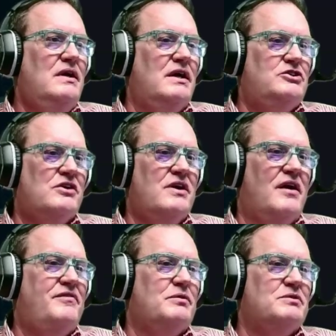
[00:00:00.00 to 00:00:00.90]
And sure
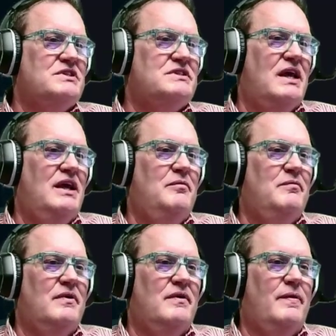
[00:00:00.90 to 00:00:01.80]
enough, it was the
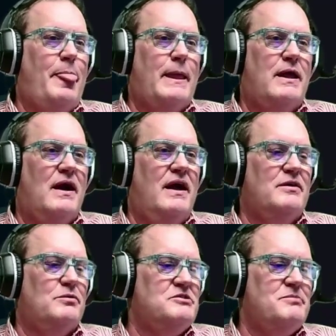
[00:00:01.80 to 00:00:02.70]
same guy
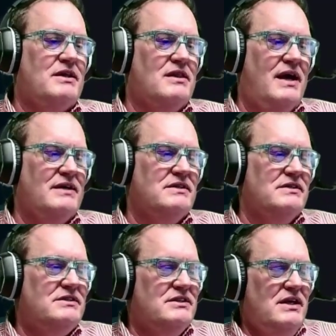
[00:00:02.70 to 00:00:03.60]
that was in my
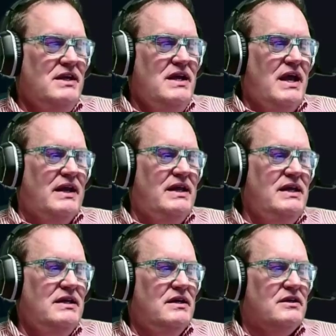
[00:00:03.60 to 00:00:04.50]
classes. And
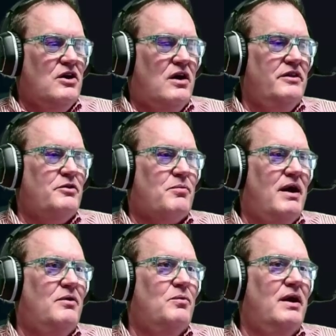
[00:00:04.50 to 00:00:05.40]
he had gone the
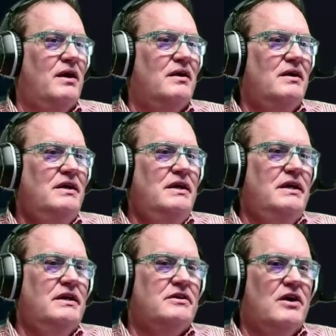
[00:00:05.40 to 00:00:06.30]
route where
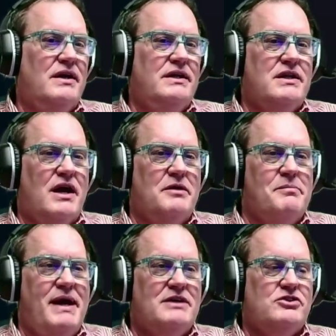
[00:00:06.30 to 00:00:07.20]
he'd gotten a
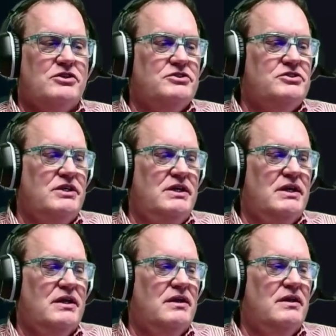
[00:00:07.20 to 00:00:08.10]
master's
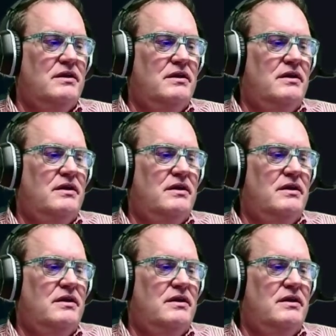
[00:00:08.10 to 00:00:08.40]
in